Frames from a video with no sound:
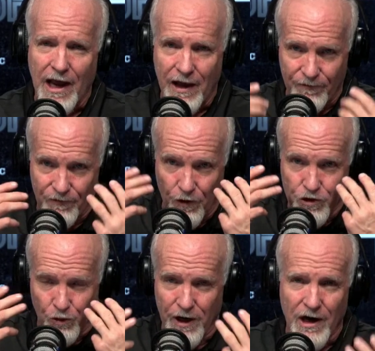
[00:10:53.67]
have
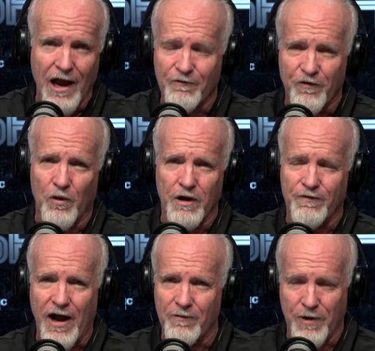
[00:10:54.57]
those readers. I have
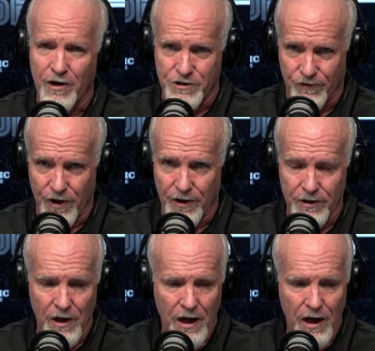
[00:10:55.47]
45 pairs of readers.